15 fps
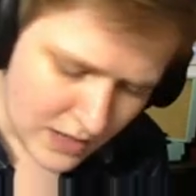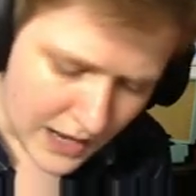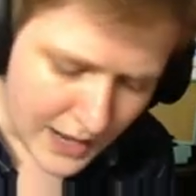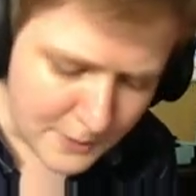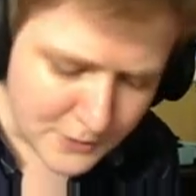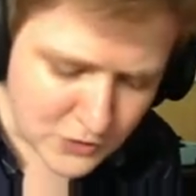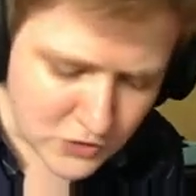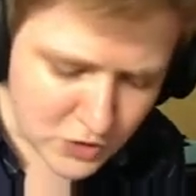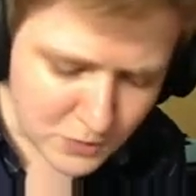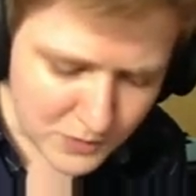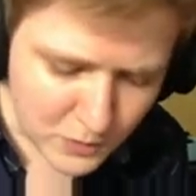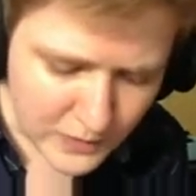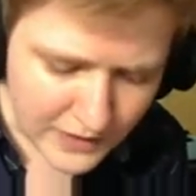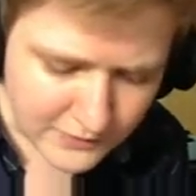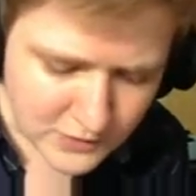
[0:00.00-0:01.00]
I'm
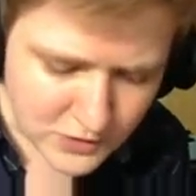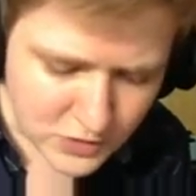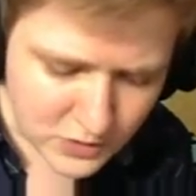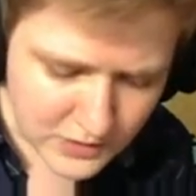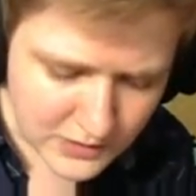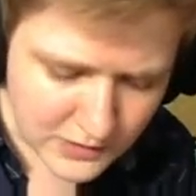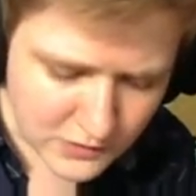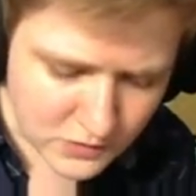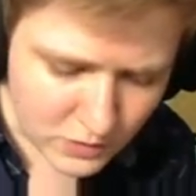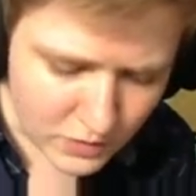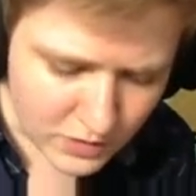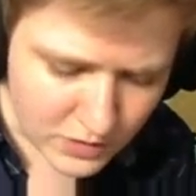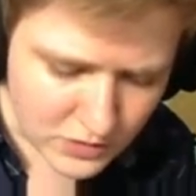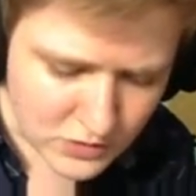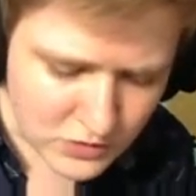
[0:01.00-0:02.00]
assuming we have to do it in this
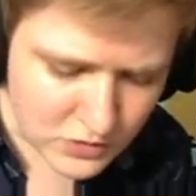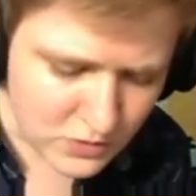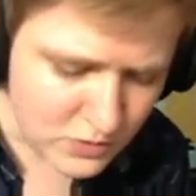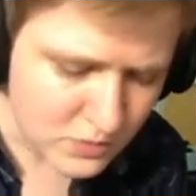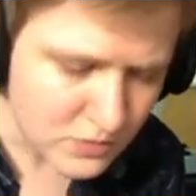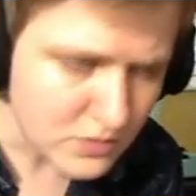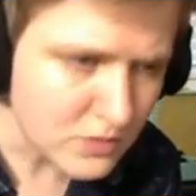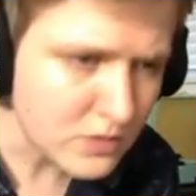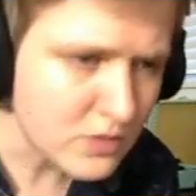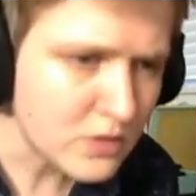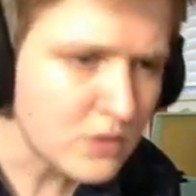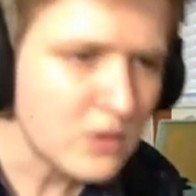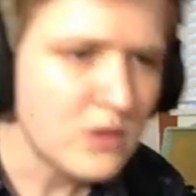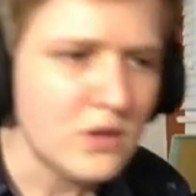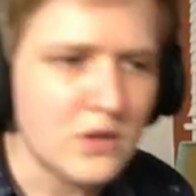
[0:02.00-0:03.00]
order too.
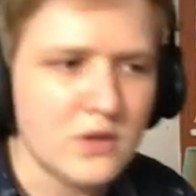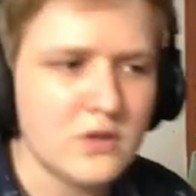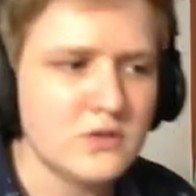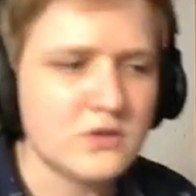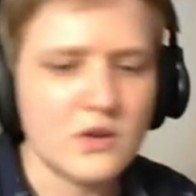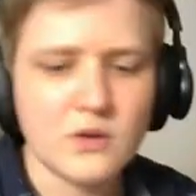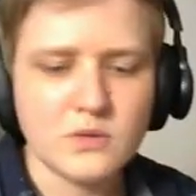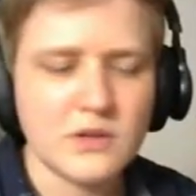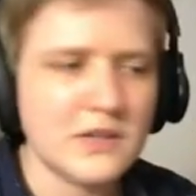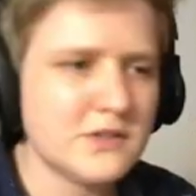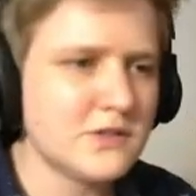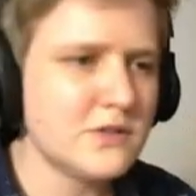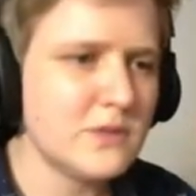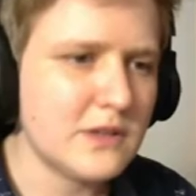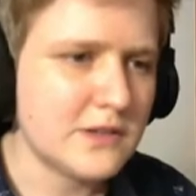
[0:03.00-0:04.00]
So let's
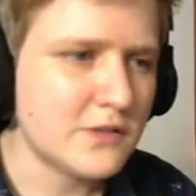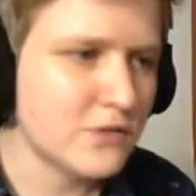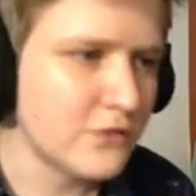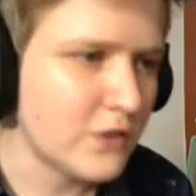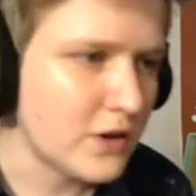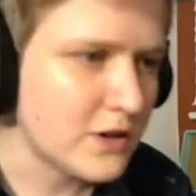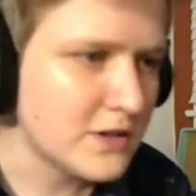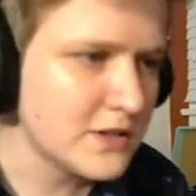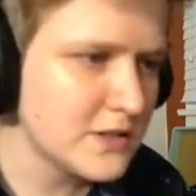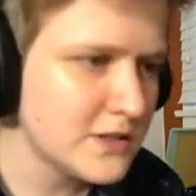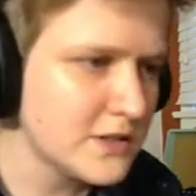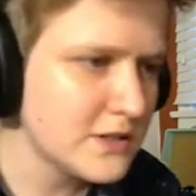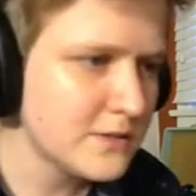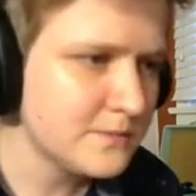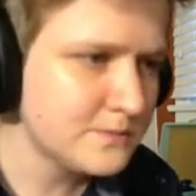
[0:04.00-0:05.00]
do this
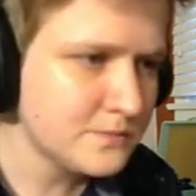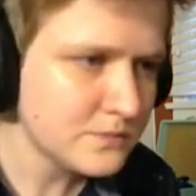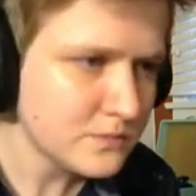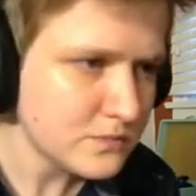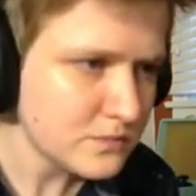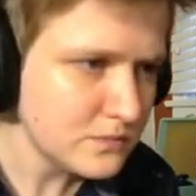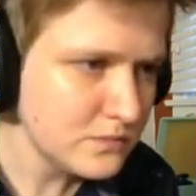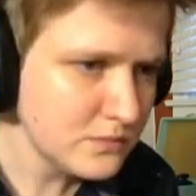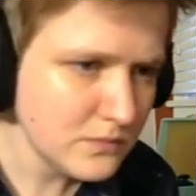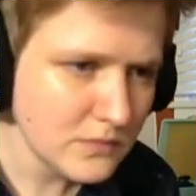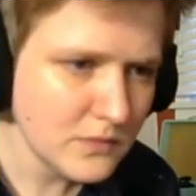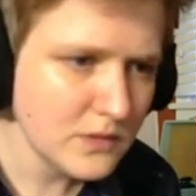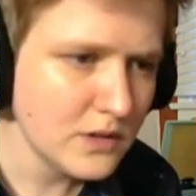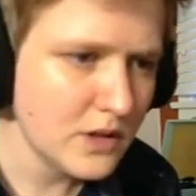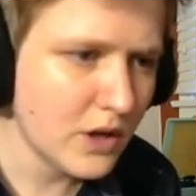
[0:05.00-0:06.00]
first.
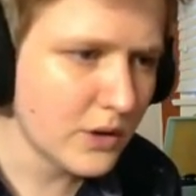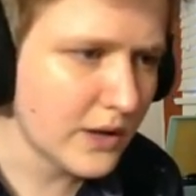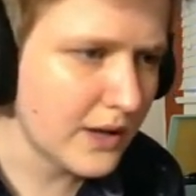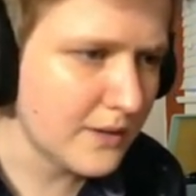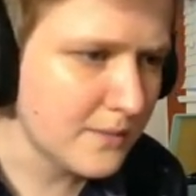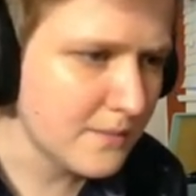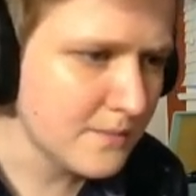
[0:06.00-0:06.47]
Okay.